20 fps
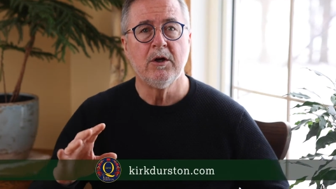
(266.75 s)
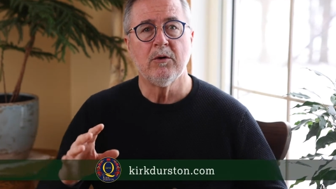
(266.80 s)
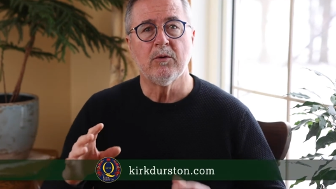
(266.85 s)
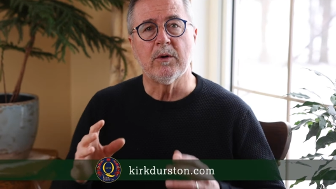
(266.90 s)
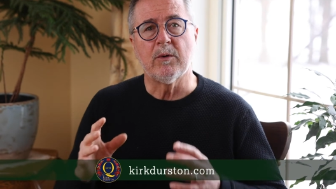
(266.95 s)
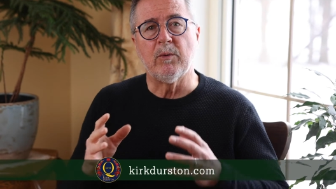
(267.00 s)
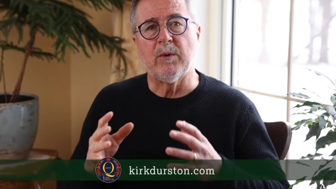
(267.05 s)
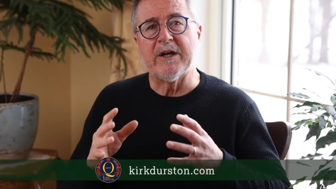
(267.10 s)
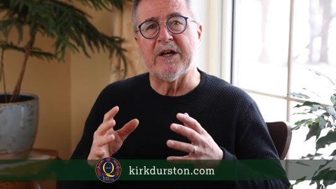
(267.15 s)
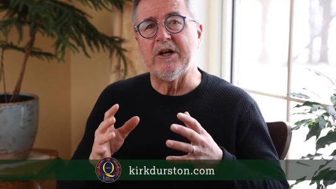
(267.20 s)

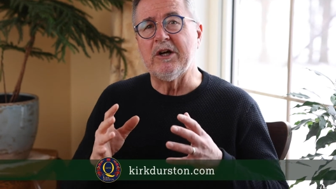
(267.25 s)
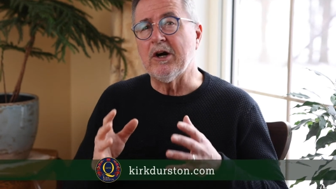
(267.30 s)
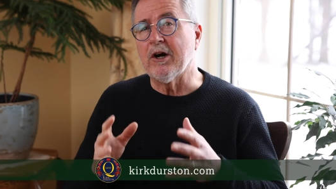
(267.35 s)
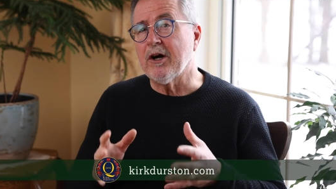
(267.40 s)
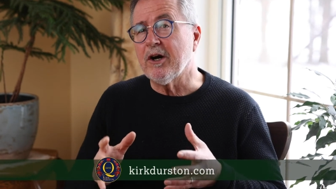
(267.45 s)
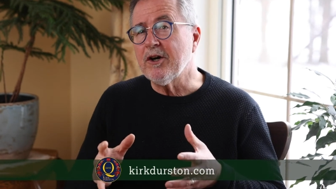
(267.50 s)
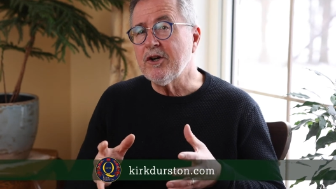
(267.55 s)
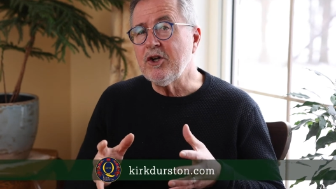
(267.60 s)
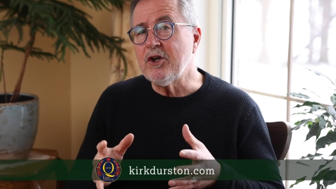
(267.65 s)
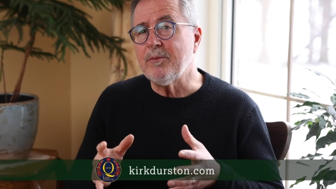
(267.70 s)
would
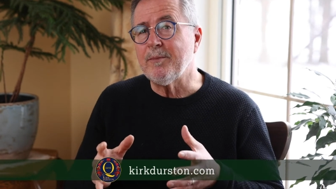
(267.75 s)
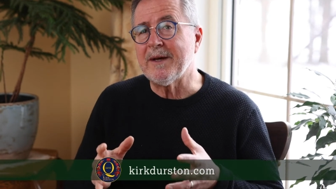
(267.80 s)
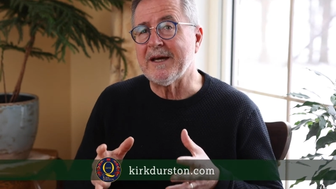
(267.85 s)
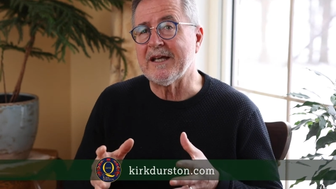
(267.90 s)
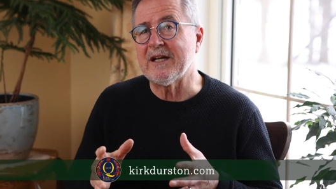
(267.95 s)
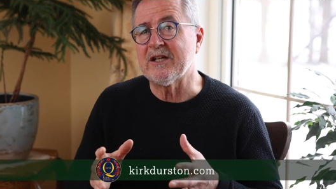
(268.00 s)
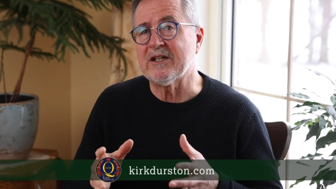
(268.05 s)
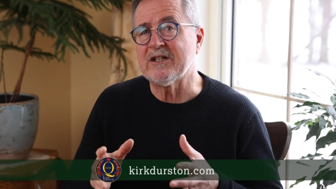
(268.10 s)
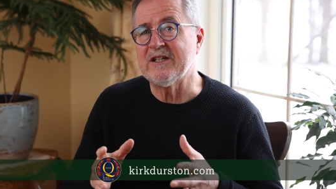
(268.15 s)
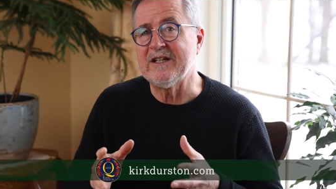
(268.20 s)
regard
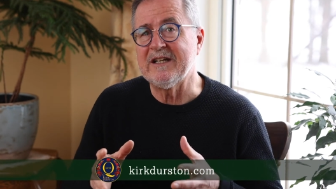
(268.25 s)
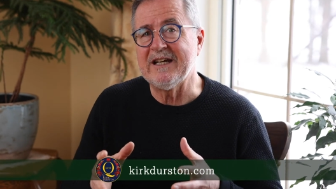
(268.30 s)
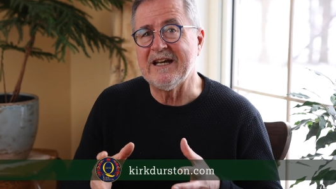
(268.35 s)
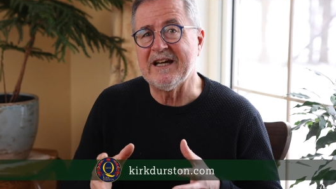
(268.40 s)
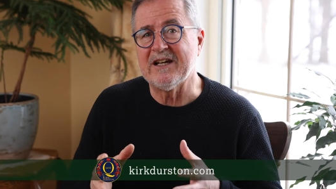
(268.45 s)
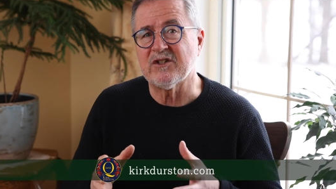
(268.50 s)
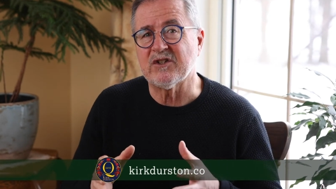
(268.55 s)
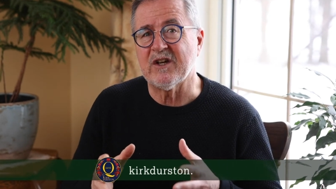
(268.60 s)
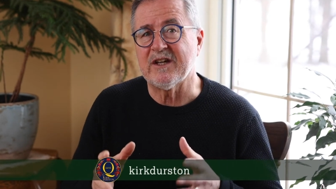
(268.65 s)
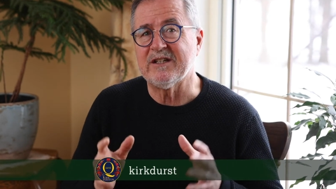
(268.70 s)
humanity
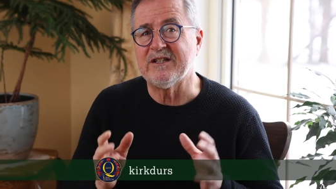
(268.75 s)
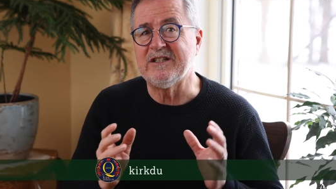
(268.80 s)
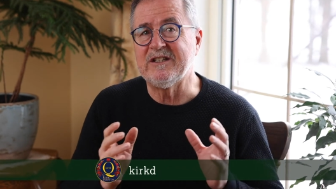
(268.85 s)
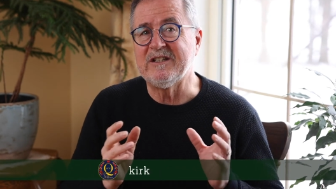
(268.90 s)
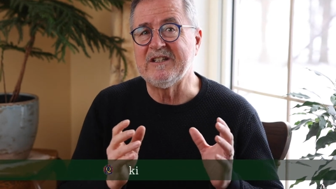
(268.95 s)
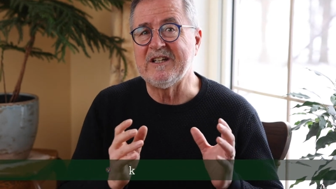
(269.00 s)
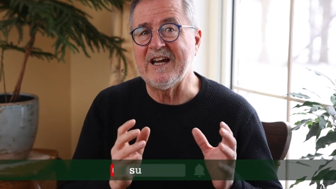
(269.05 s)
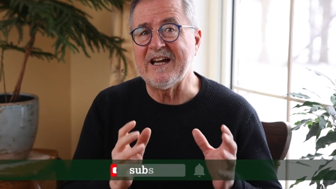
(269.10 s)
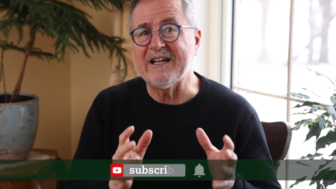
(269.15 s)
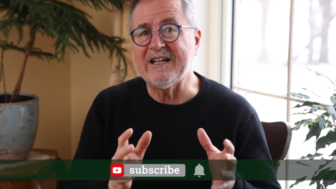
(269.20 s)
as a
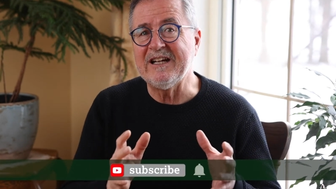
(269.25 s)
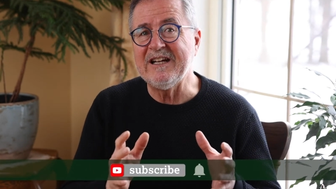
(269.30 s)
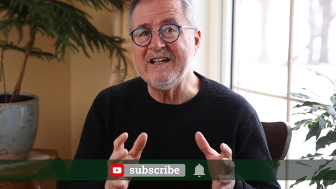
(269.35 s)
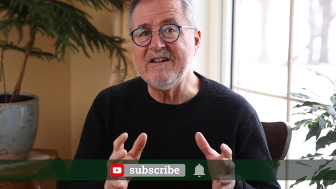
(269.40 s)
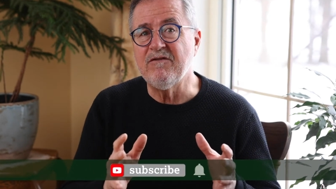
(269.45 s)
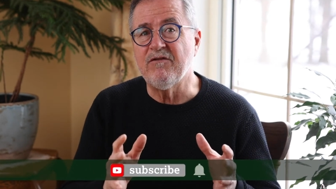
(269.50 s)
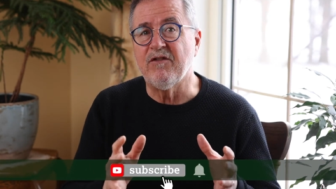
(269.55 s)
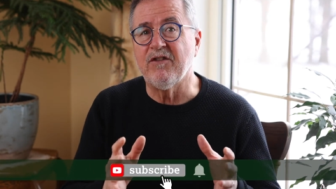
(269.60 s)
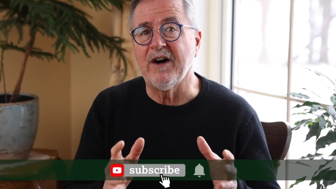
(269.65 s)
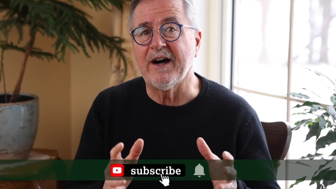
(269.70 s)
deadly
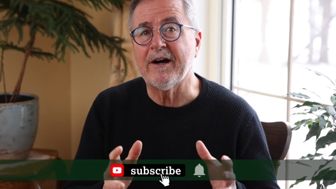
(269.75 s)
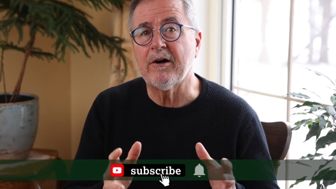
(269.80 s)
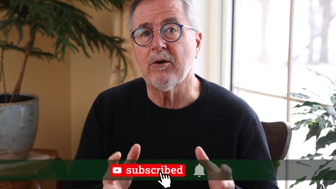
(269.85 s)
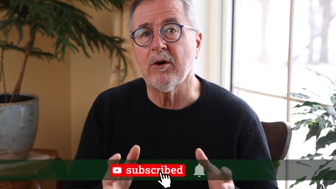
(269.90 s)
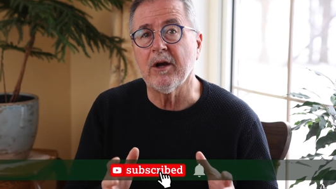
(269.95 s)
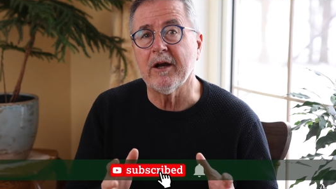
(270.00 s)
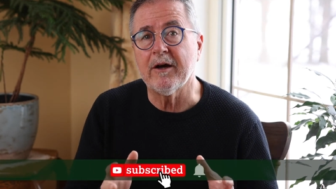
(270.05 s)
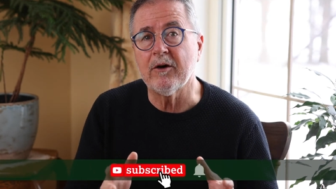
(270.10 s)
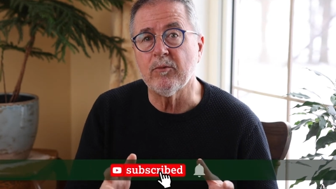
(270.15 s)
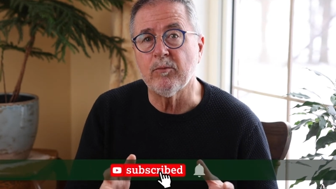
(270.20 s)

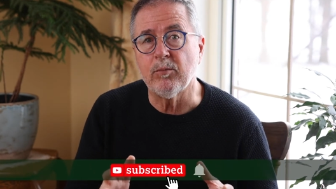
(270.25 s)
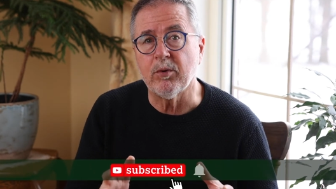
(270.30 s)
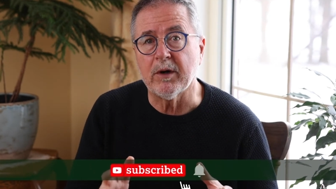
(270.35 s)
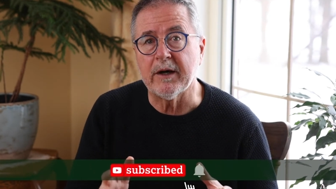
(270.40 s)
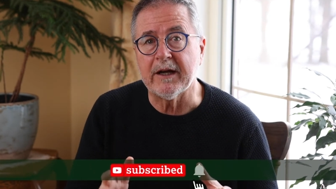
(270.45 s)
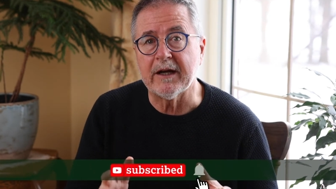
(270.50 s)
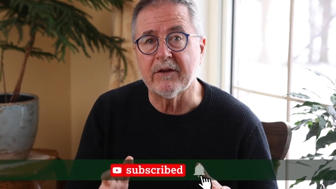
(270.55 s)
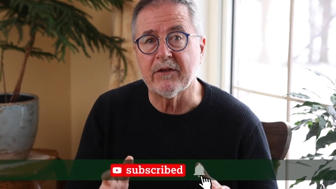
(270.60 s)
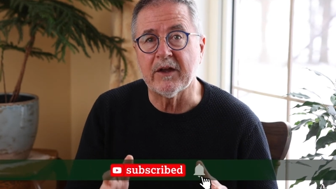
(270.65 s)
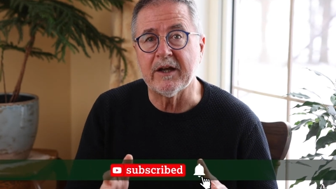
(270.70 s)
viral
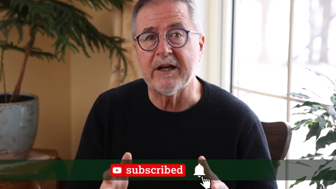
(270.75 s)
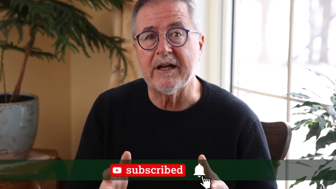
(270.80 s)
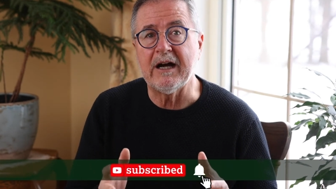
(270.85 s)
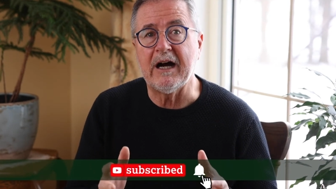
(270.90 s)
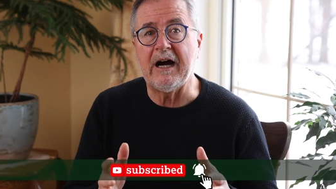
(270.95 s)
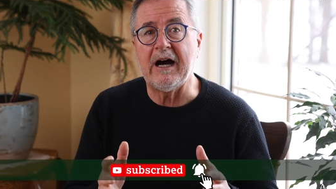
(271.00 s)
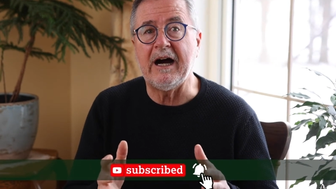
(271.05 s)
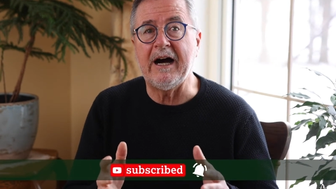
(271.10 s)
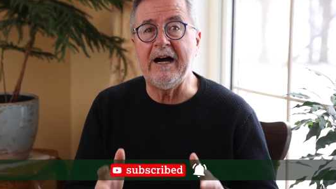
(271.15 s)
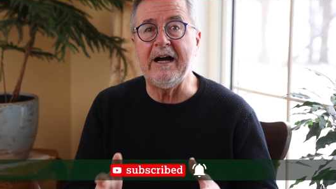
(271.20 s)
outbreak that
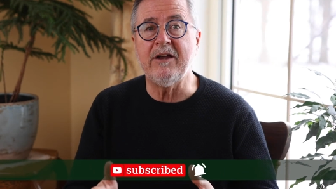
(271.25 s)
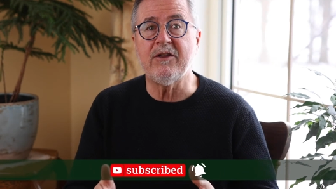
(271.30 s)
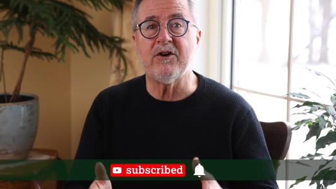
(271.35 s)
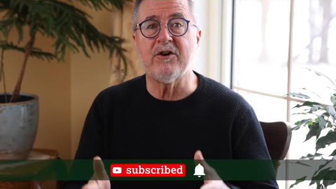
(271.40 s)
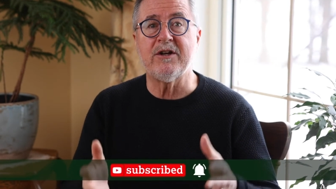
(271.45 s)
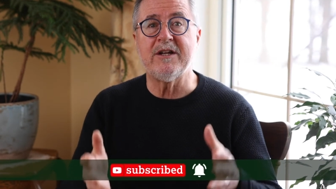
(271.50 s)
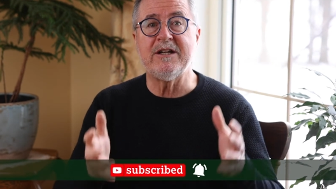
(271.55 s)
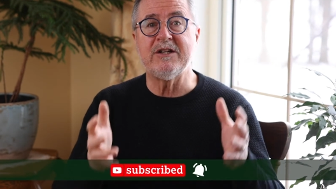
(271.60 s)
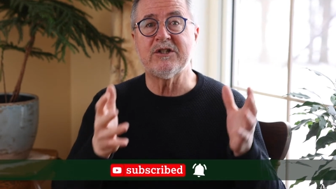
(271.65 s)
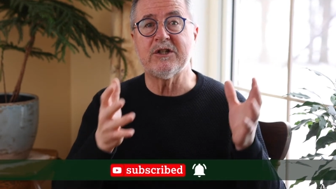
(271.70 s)
either
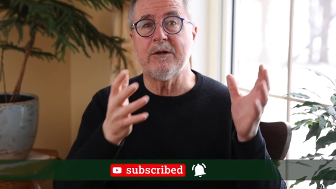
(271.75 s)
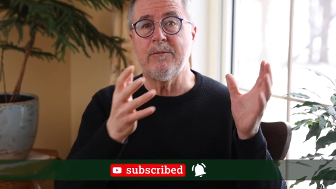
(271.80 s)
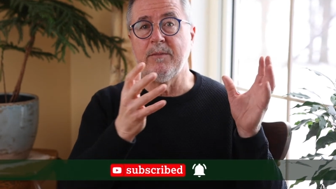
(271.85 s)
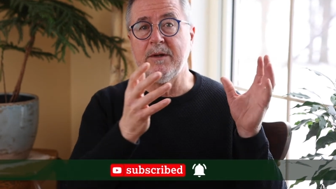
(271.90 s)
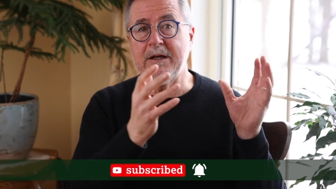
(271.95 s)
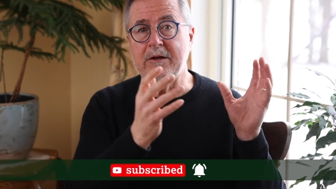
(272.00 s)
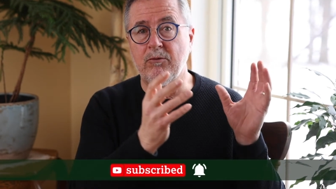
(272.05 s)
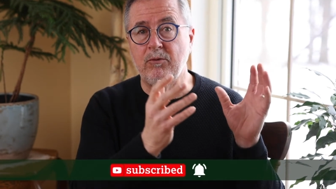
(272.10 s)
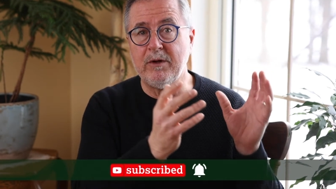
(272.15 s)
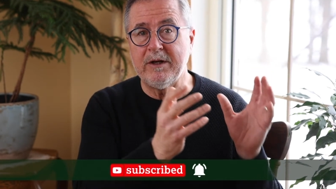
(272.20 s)
needs to
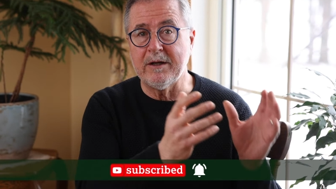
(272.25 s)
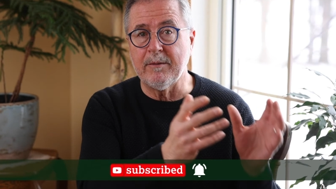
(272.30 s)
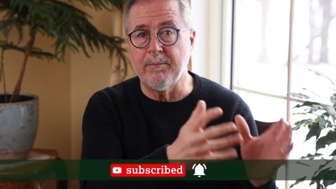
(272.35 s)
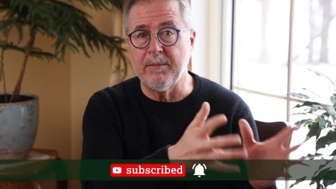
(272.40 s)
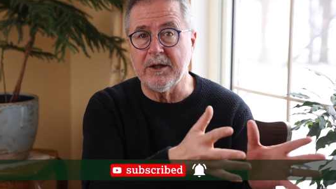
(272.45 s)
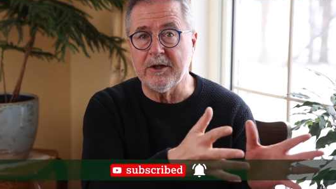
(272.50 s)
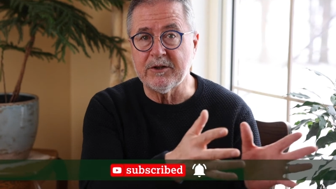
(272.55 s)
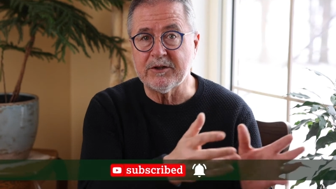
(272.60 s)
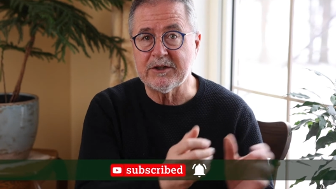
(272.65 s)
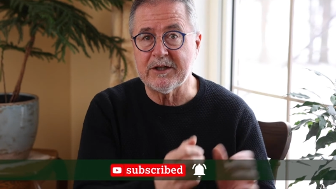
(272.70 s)
be
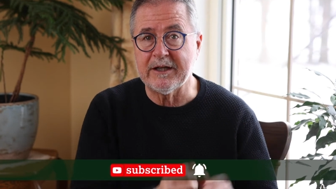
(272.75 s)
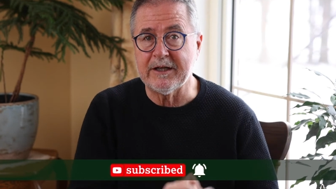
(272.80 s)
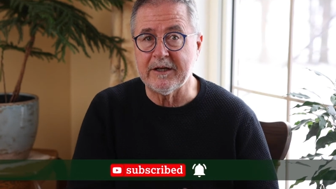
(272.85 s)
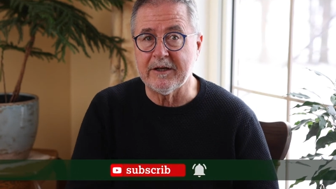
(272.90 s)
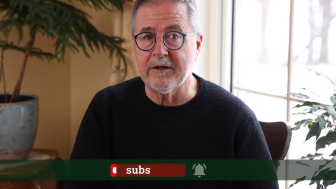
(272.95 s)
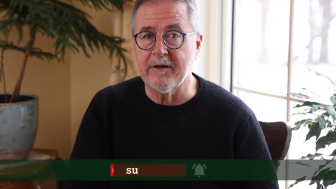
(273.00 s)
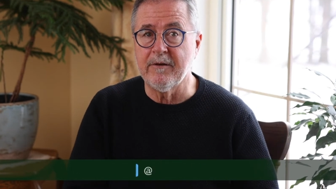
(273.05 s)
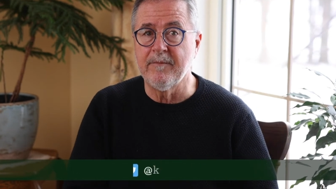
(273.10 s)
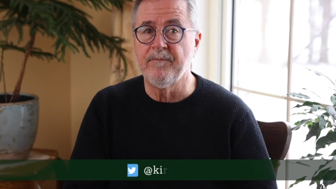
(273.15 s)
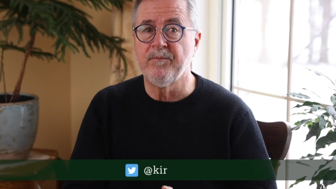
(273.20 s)

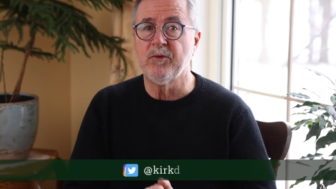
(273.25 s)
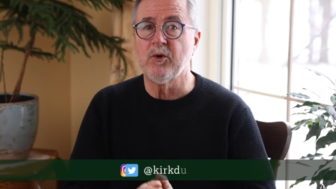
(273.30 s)
rehabilitated